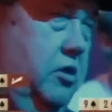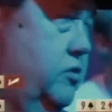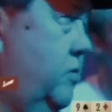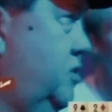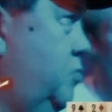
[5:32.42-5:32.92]

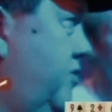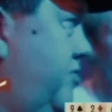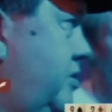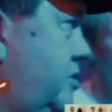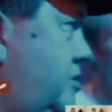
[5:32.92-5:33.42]
is Chris
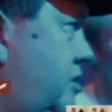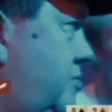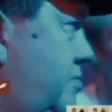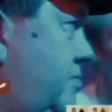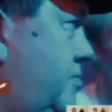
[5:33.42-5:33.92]
bluffing this
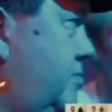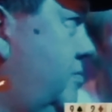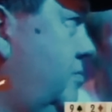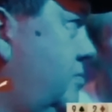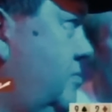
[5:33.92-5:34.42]

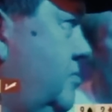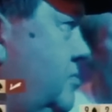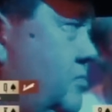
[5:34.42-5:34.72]
time?